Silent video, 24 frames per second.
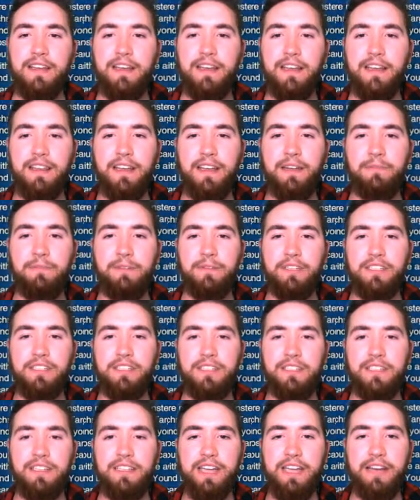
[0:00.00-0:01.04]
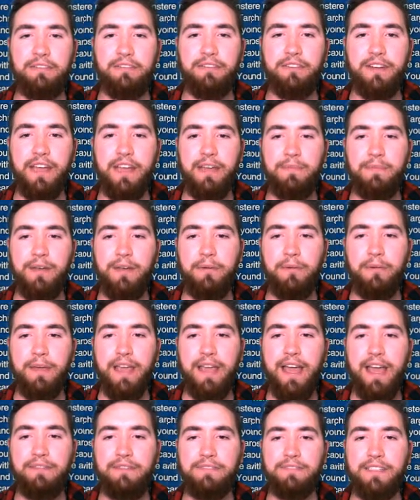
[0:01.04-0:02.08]
And then we just attack for game. Oh, we
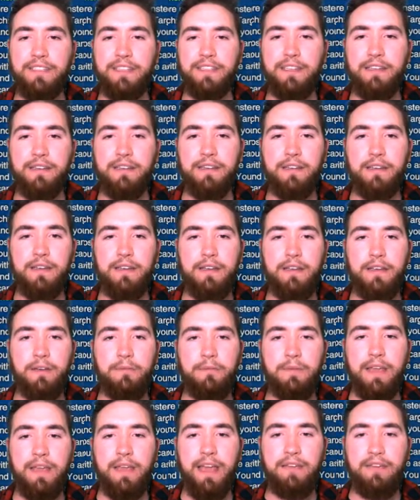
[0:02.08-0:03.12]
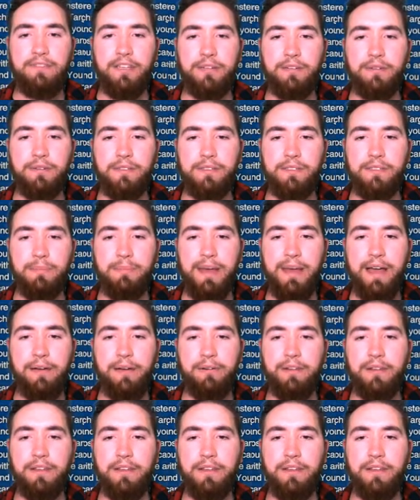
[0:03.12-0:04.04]
have to Crystal Power